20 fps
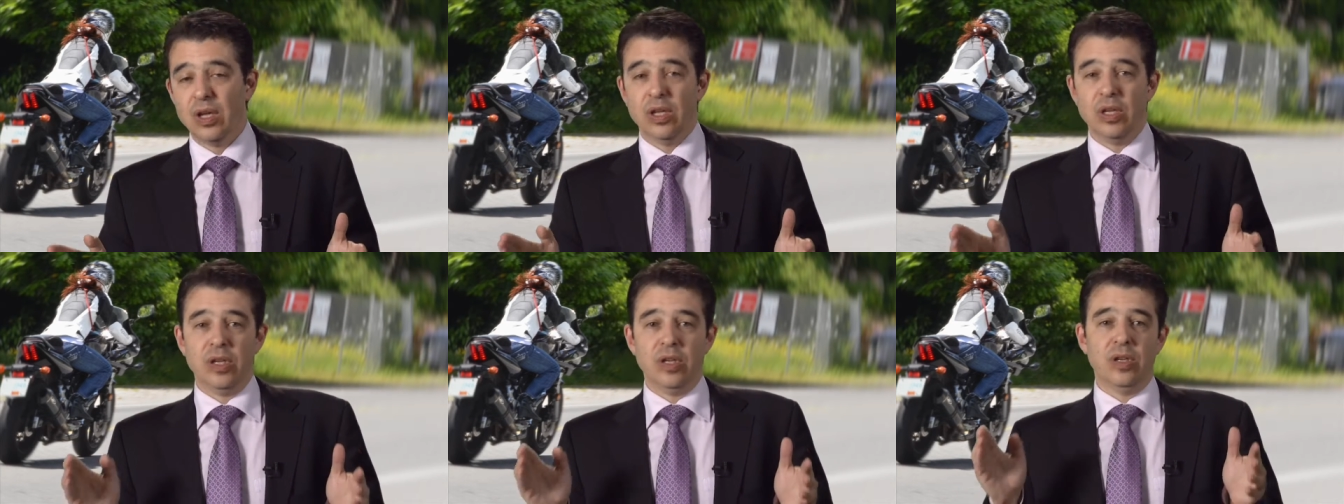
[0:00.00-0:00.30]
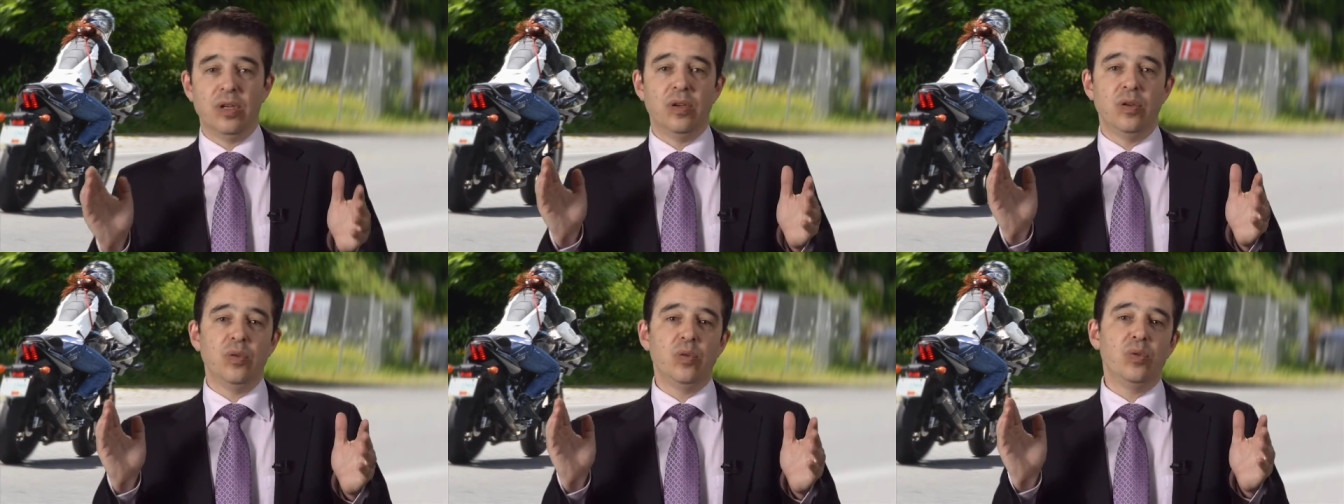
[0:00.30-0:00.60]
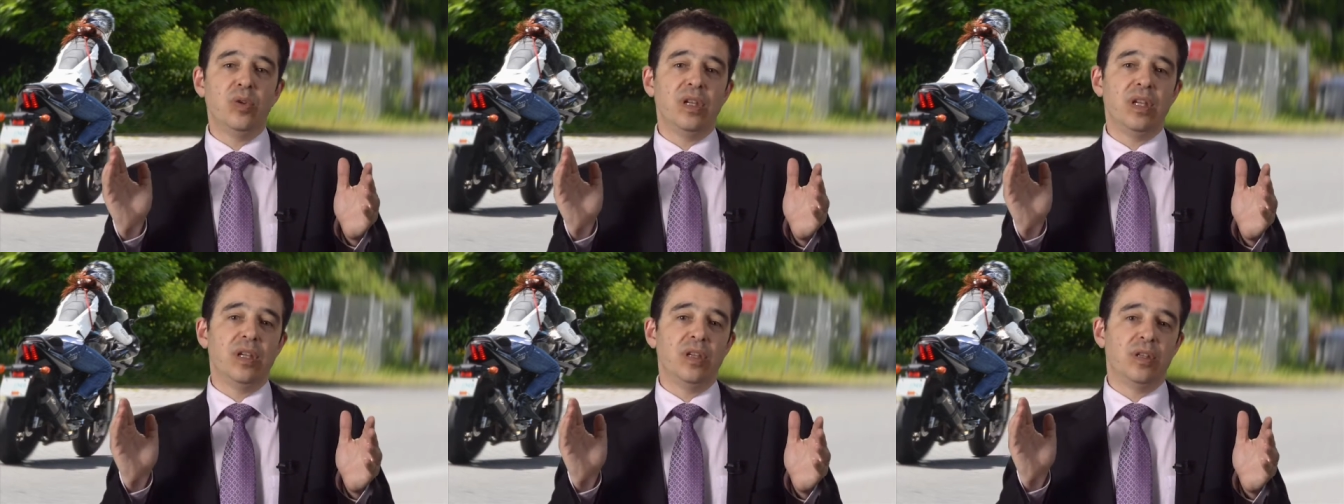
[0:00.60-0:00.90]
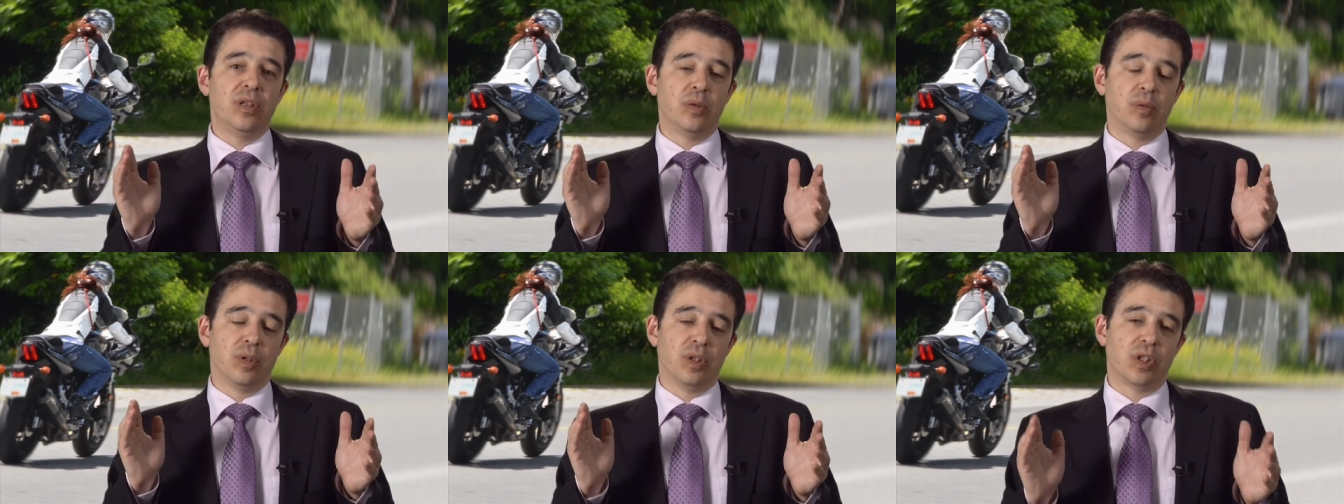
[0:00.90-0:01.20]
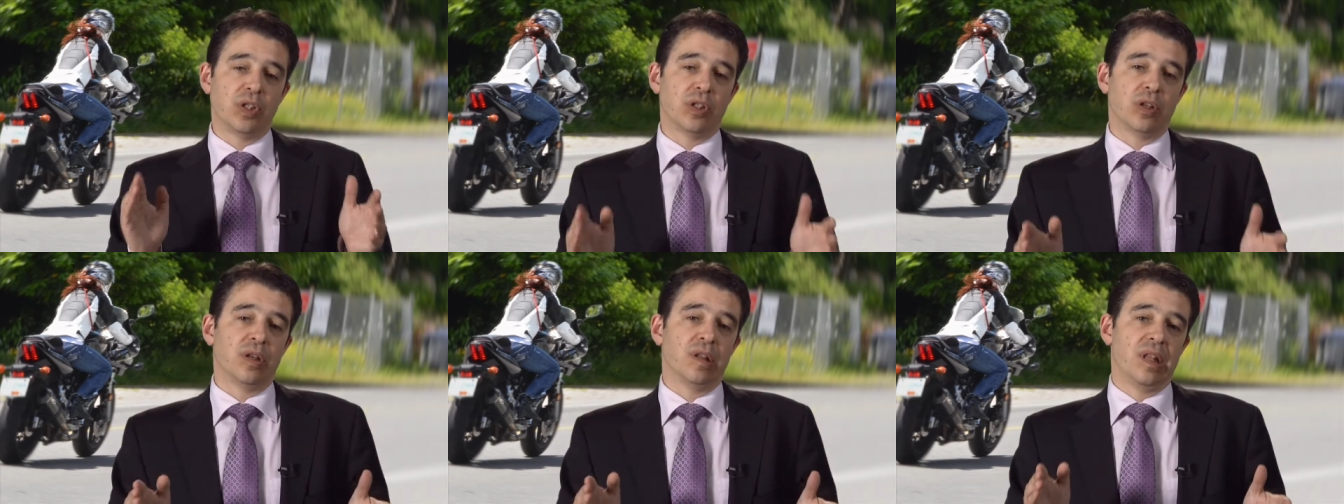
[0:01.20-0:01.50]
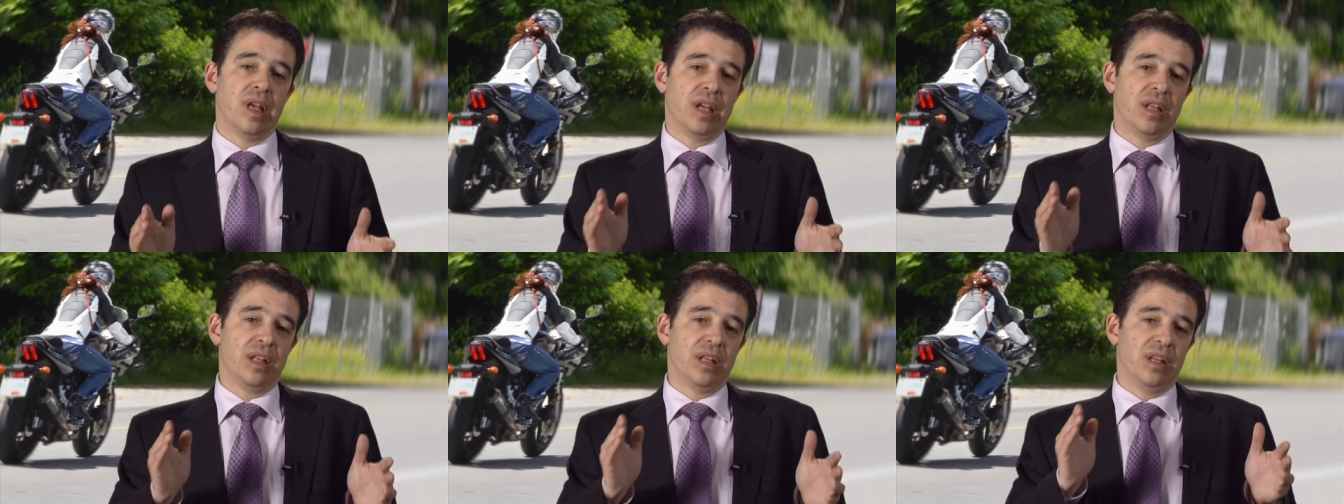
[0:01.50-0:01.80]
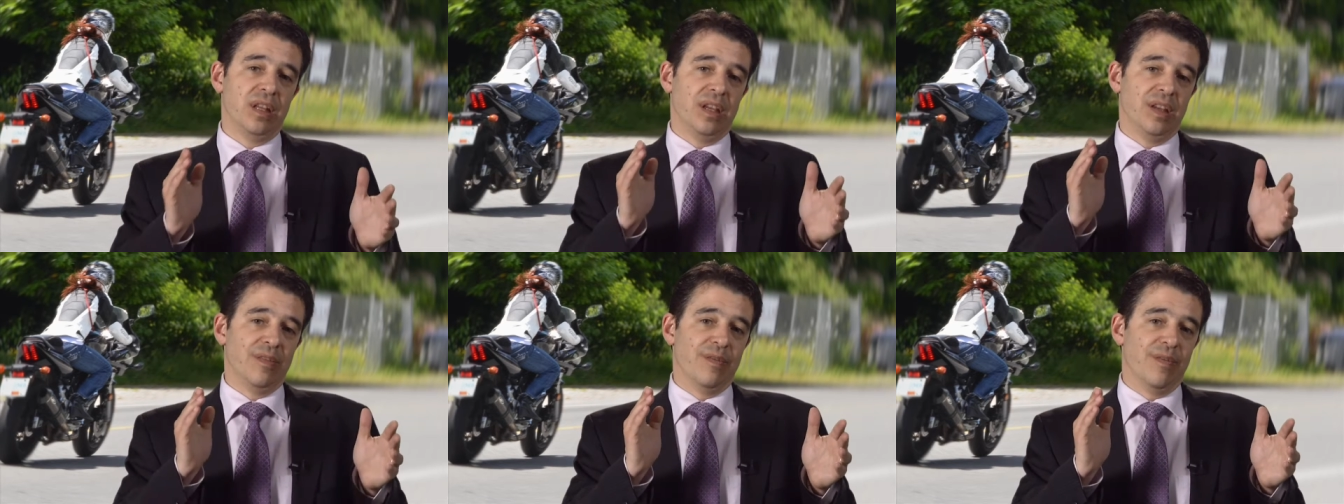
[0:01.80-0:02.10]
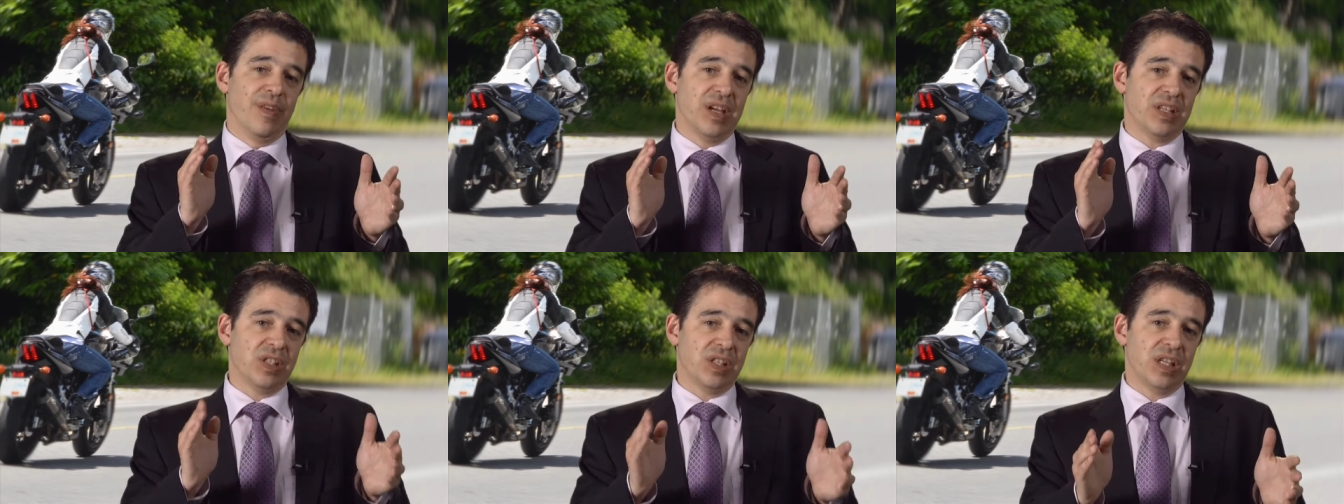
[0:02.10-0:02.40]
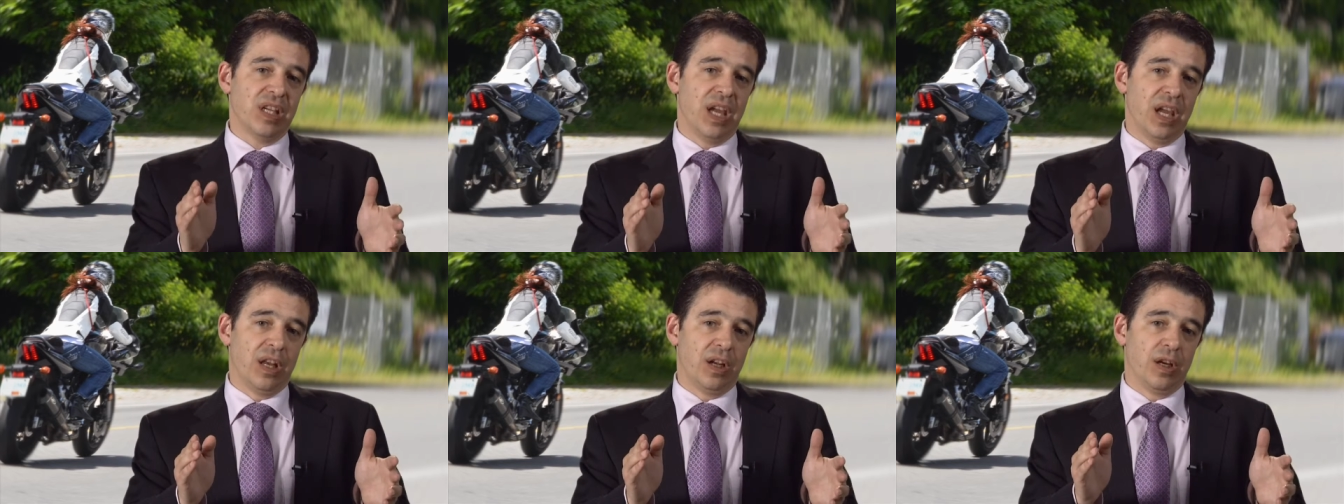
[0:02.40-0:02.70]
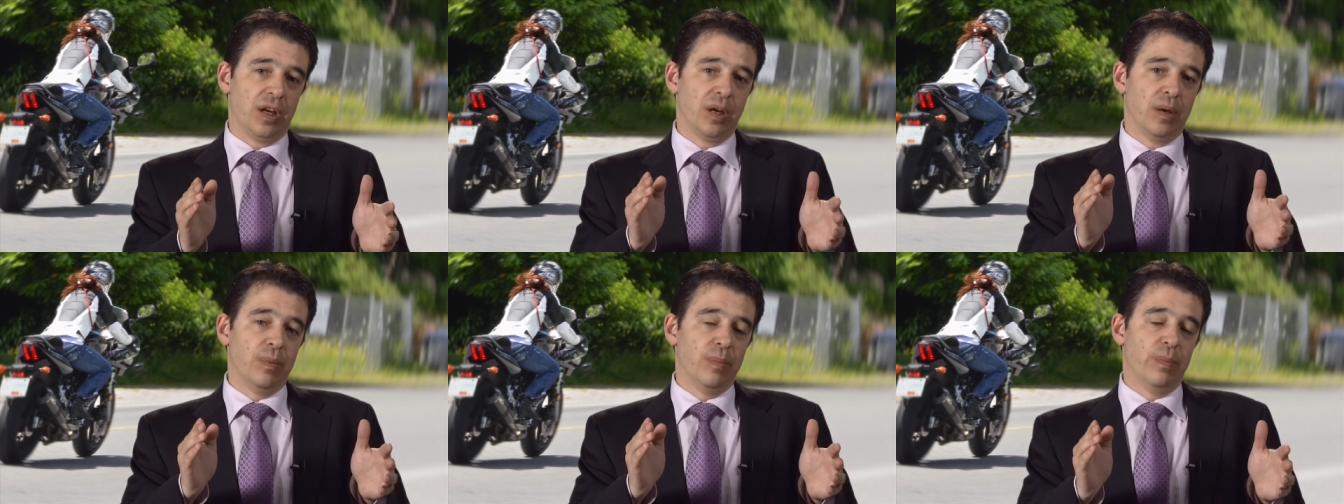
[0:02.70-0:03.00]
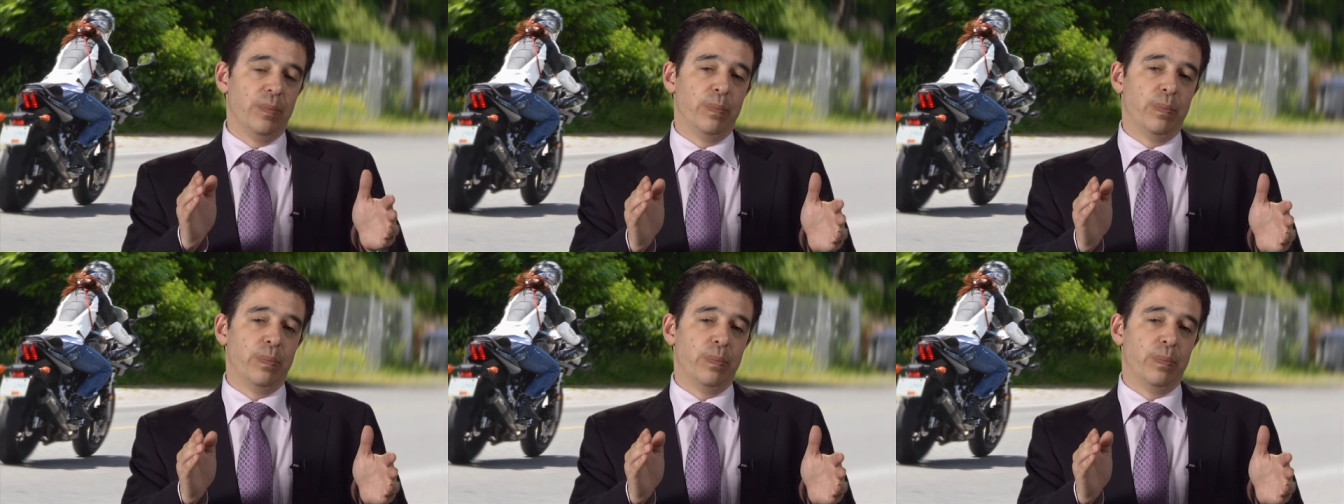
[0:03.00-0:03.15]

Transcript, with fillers: you need to ensure that the investigator